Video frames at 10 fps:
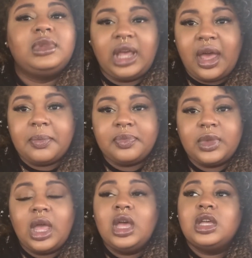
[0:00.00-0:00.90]
yeah,
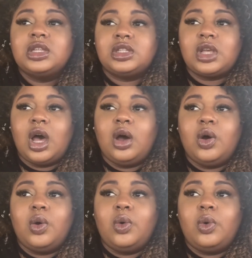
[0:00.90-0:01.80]

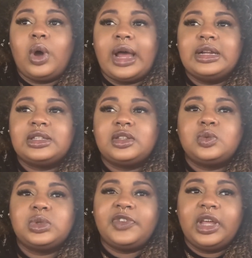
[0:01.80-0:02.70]
so I just
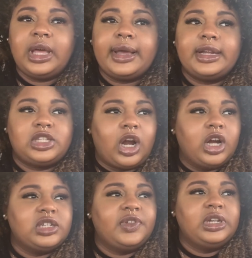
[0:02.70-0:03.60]
was feeling like
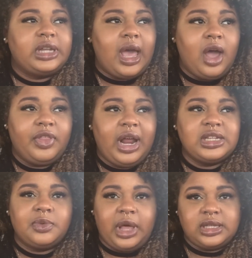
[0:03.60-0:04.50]
discouraged and feeling down. Then I had
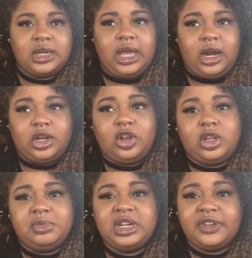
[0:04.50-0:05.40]
to realize, like, Karen, you
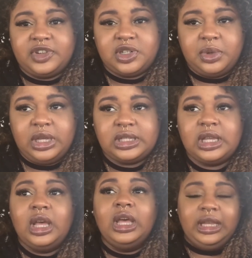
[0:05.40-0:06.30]
only been here for 2 weeks.
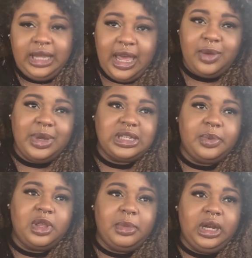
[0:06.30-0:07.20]
Yeah, you messed up
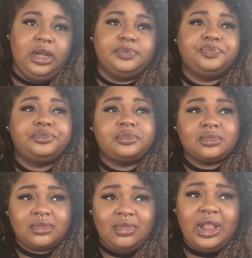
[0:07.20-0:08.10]
with the money.
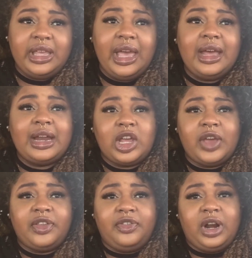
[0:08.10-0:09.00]
Yeah, now you
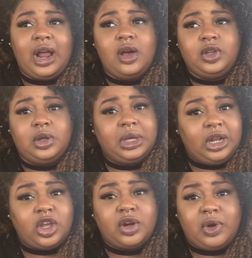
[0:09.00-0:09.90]
have to figure out, you know,
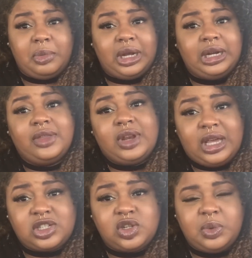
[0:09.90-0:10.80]
getting all your rent money in the
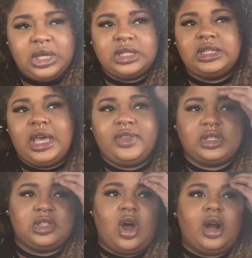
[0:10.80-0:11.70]
next 2 weeks. Yeah, this
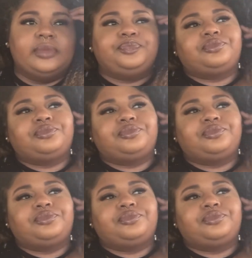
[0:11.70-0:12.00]
is hard.